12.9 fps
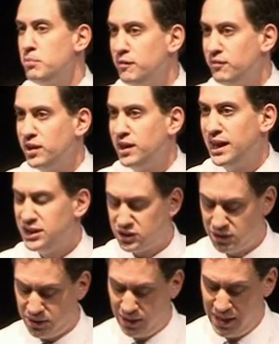but for the
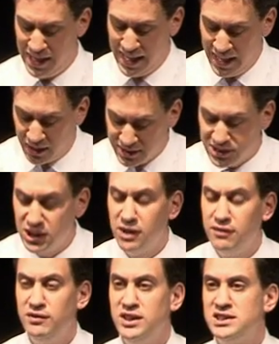National Health
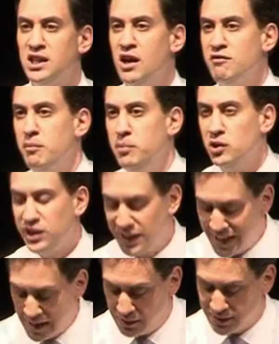Service, for building
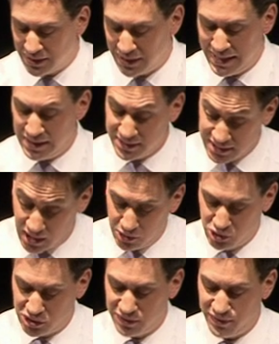council houses,
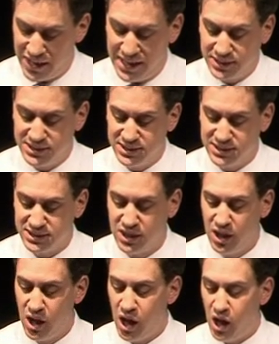hundreds of thousands
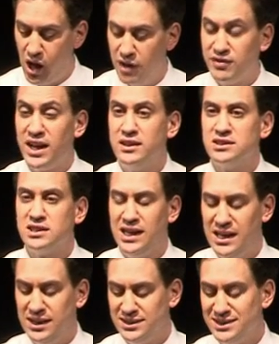of council
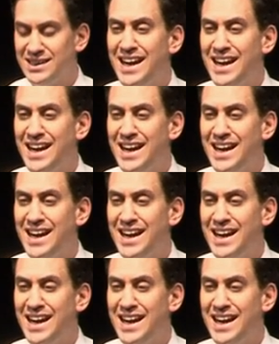houses.